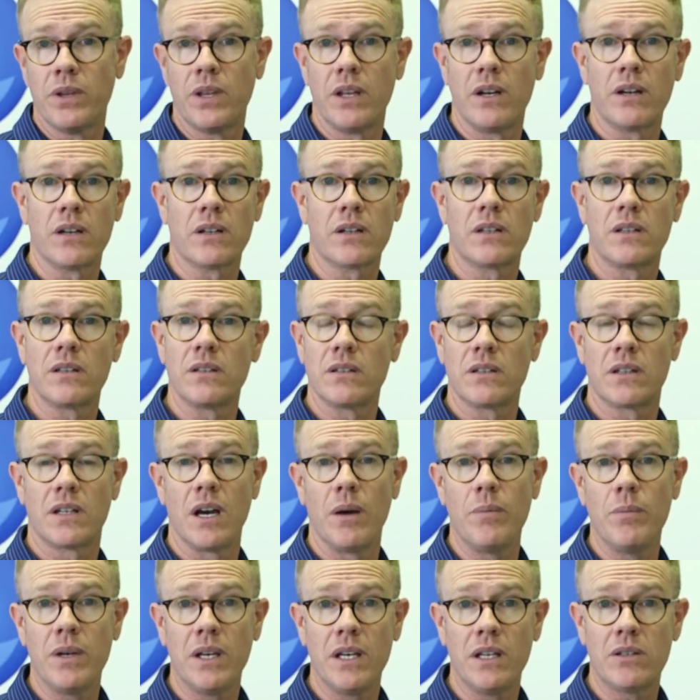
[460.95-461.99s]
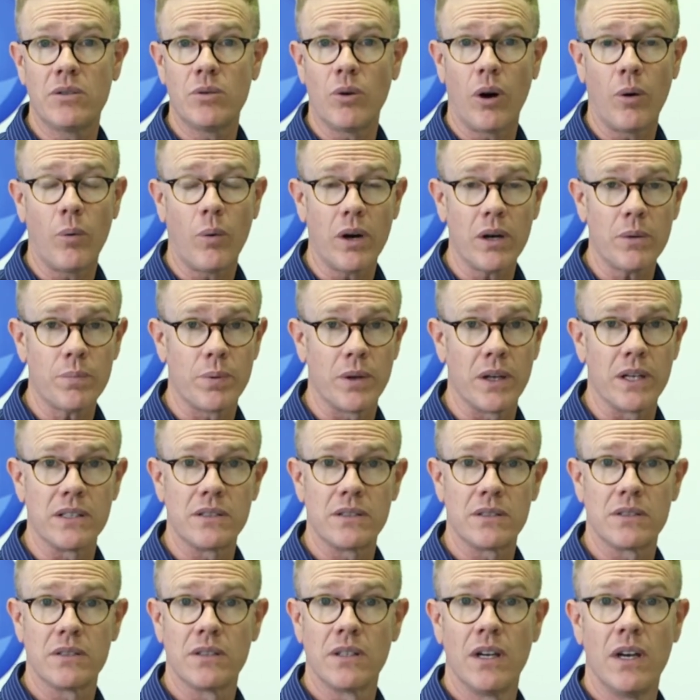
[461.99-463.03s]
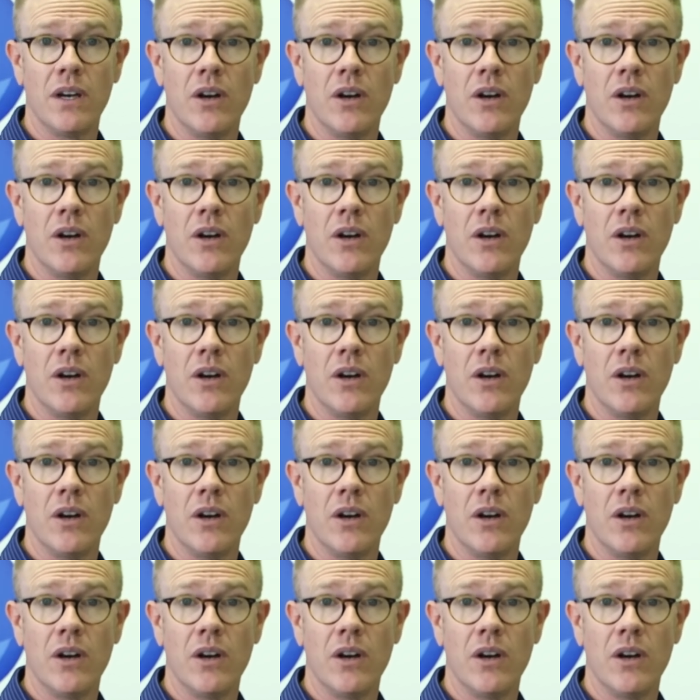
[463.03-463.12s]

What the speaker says: that are coming into our workplace,